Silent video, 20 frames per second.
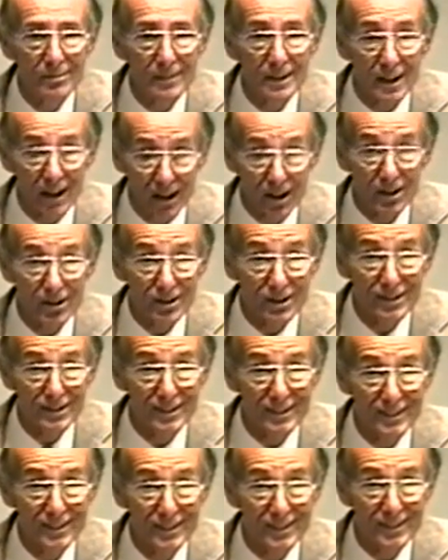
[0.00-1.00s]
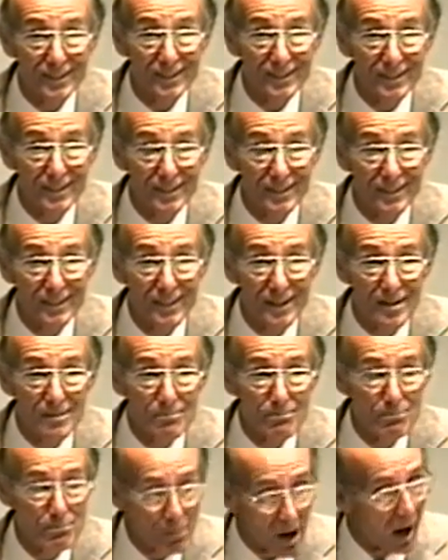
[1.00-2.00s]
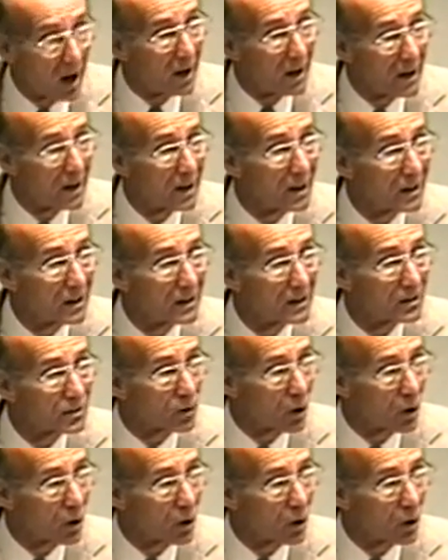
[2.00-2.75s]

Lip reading: Get it? Miles